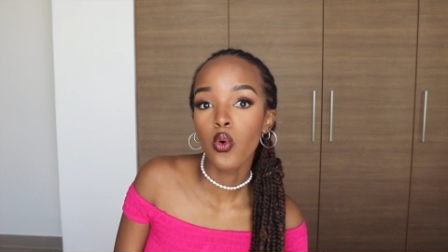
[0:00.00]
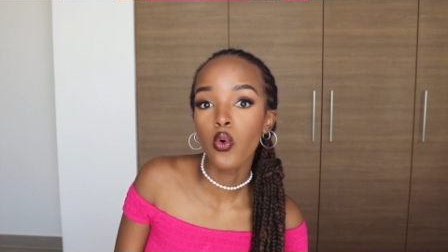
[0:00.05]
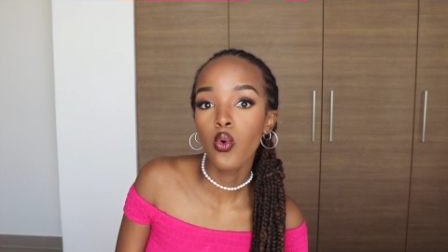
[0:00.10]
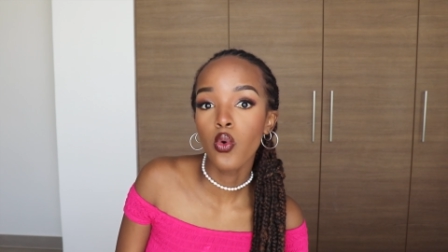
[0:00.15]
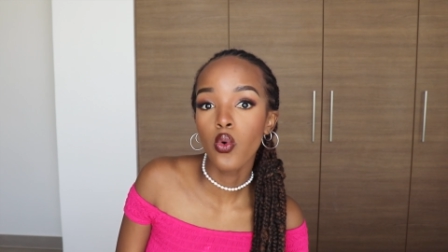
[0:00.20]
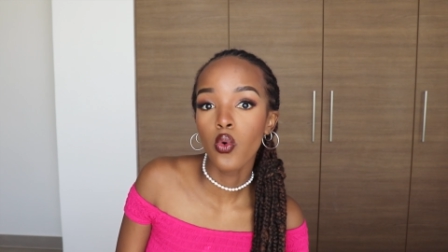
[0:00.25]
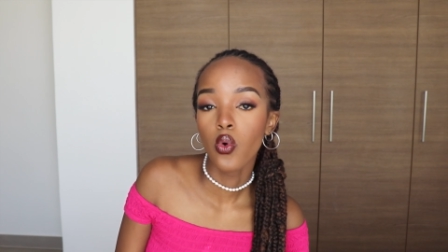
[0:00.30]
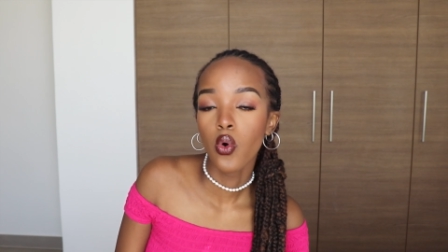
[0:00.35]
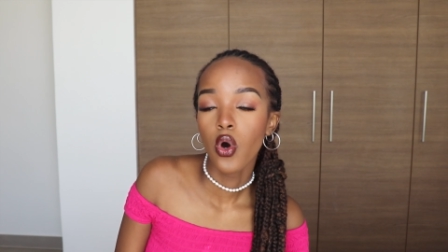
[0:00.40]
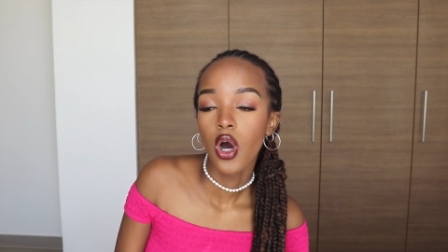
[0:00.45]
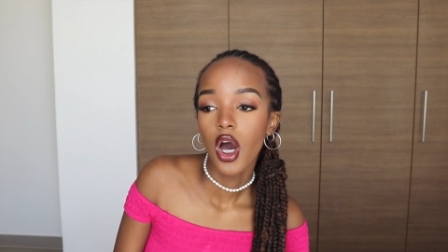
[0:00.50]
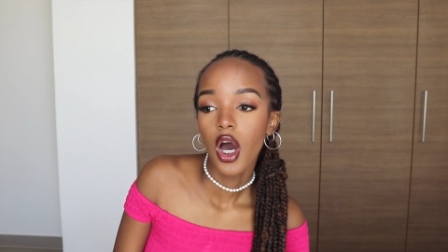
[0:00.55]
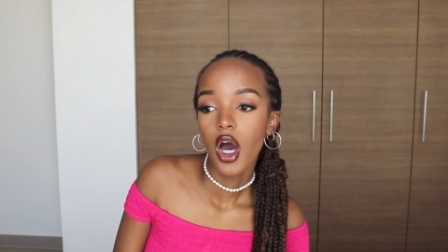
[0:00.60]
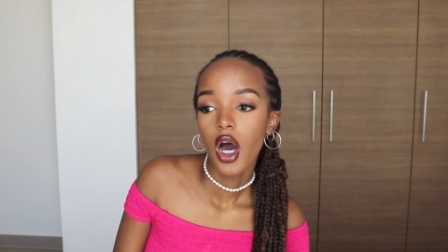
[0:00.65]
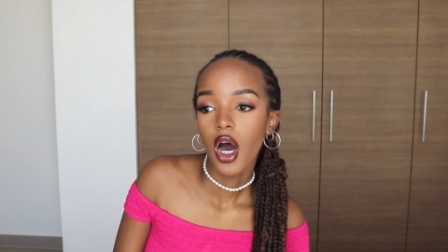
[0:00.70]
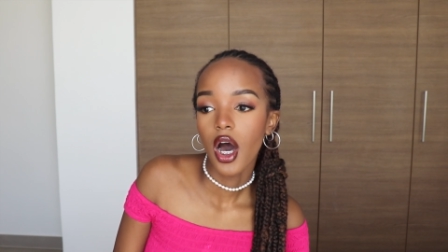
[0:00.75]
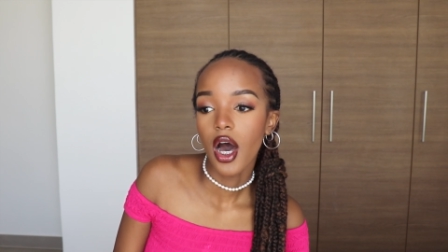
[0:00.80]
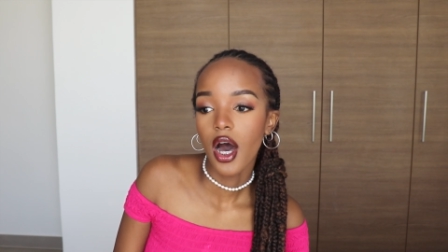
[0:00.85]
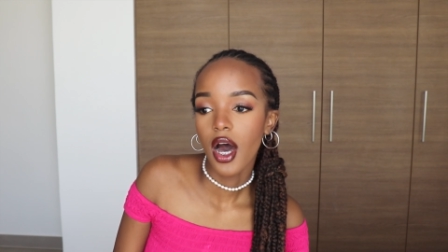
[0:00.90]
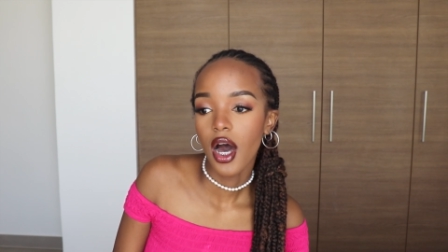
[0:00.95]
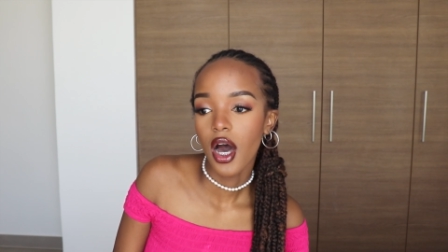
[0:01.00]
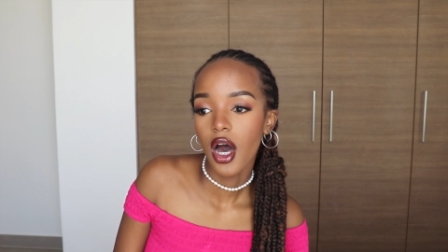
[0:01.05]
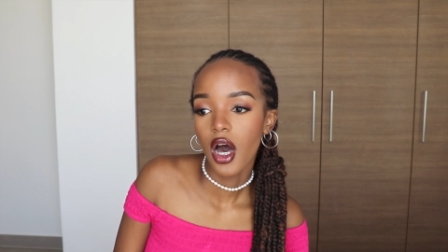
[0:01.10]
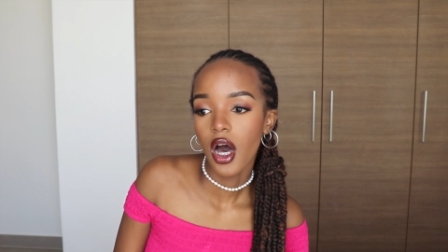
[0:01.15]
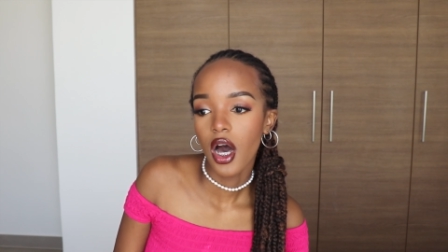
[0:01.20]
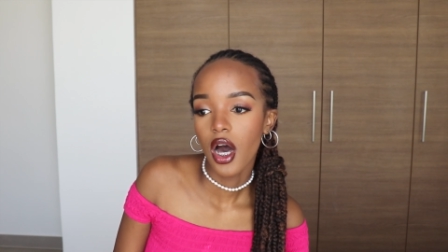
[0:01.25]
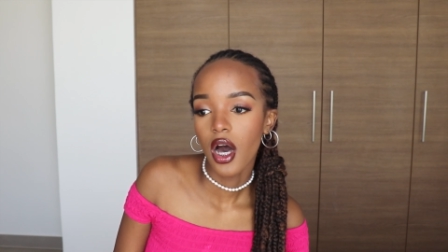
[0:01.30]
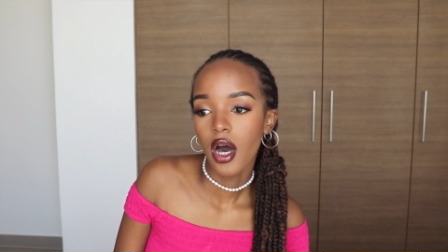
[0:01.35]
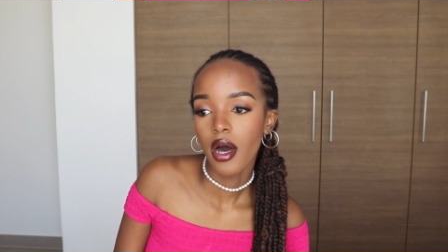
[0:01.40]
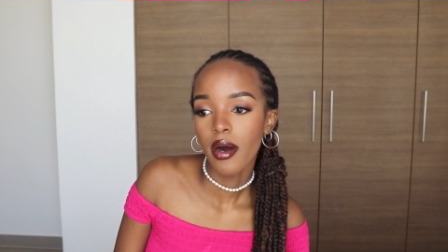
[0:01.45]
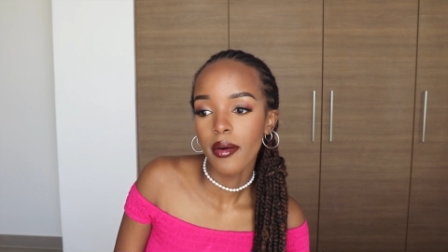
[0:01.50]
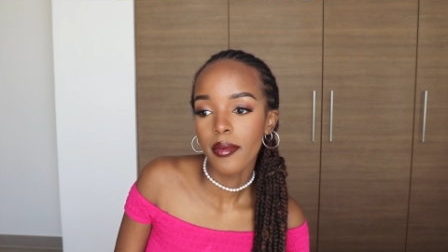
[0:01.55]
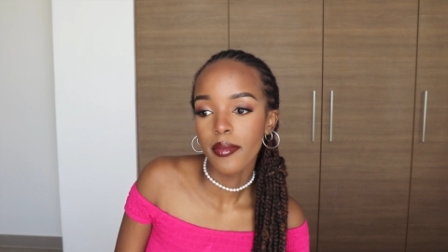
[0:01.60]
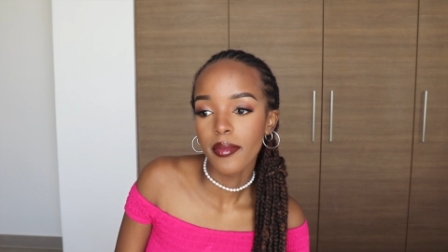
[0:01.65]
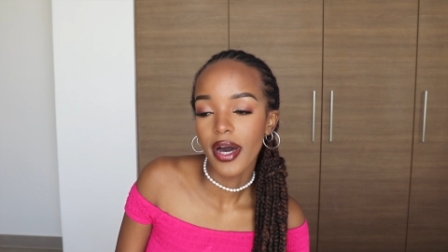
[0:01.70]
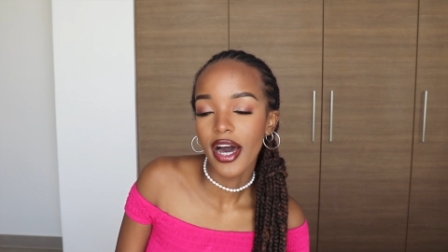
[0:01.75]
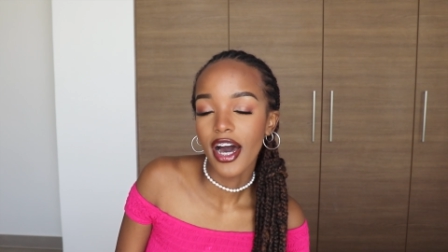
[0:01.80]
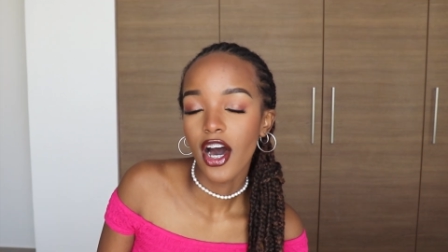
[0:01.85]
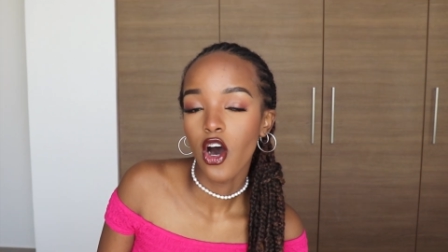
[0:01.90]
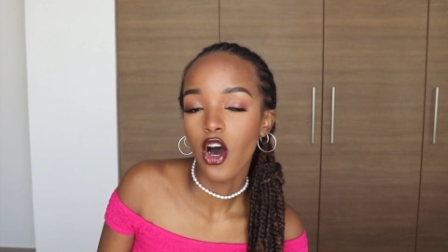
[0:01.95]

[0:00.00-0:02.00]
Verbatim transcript: Oh um